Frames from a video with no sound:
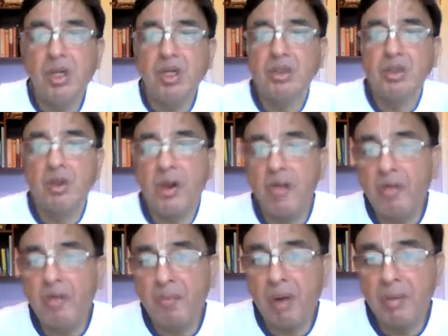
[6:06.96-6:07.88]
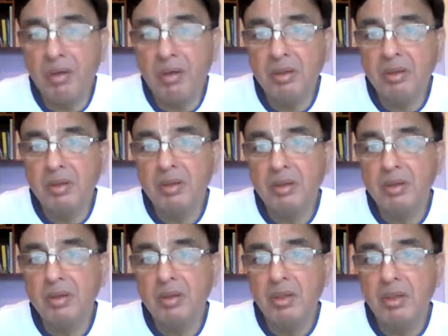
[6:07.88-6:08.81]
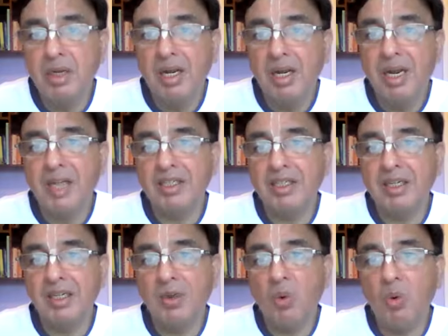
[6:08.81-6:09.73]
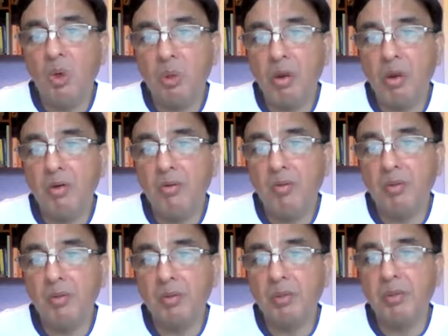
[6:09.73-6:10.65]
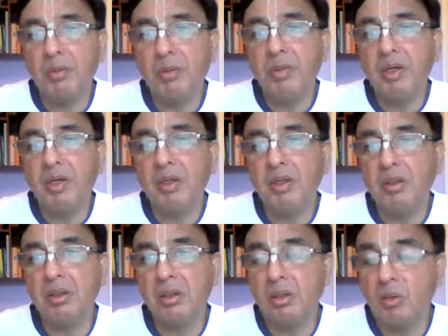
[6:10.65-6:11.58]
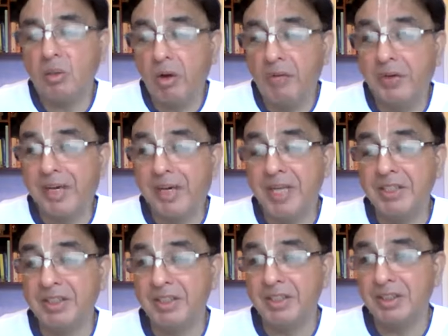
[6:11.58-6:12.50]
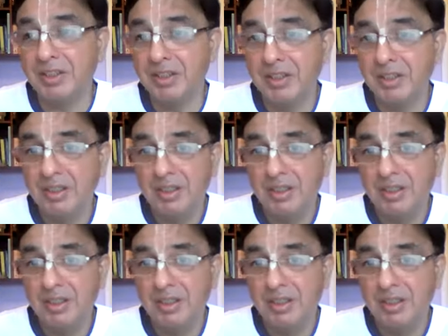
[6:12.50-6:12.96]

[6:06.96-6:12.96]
So if a Brahman has all 12 of the Brahminical qualifications